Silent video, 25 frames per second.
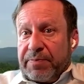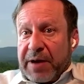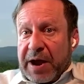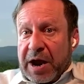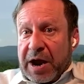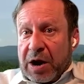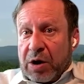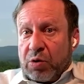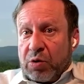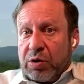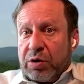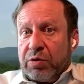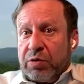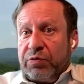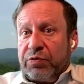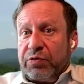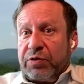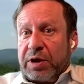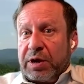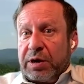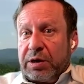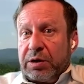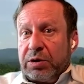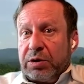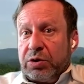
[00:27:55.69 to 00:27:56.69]

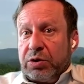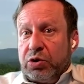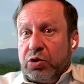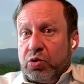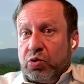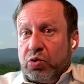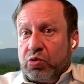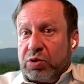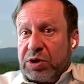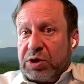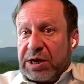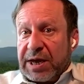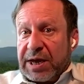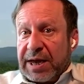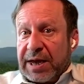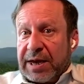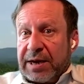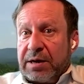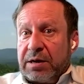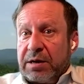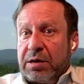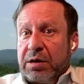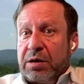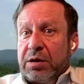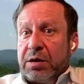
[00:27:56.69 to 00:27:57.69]
that you
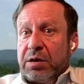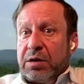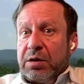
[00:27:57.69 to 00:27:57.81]
can